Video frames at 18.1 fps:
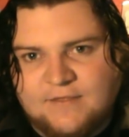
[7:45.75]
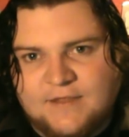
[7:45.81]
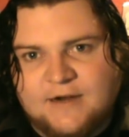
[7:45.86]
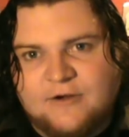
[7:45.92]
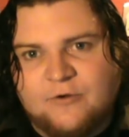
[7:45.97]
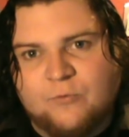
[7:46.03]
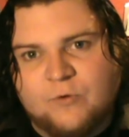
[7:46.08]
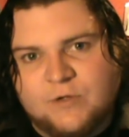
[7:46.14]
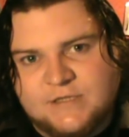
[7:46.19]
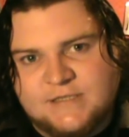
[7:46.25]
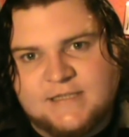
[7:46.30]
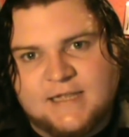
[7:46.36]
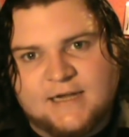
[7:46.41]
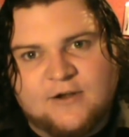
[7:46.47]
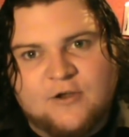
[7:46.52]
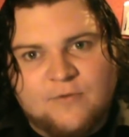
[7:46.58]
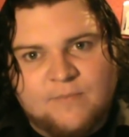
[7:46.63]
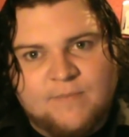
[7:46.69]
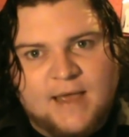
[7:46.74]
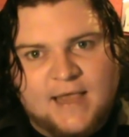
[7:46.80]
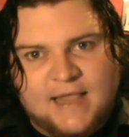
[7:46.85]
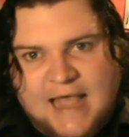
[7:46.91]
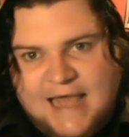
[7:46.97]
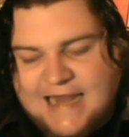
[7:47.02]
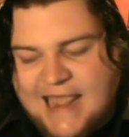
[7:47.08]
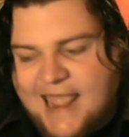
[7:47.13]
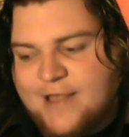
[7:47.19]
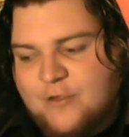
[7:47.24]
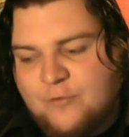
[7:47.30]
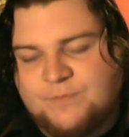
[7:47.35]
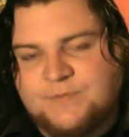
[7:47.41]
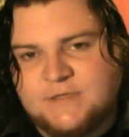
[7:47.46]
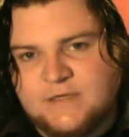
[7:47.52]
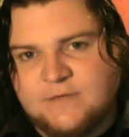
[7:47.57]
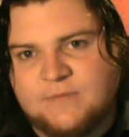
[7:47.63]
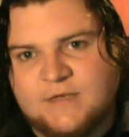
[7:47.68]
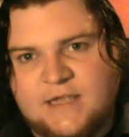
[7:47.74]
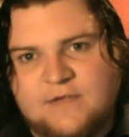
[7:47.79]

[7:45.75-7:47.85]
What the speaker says: they're the ones that come back and help Simba,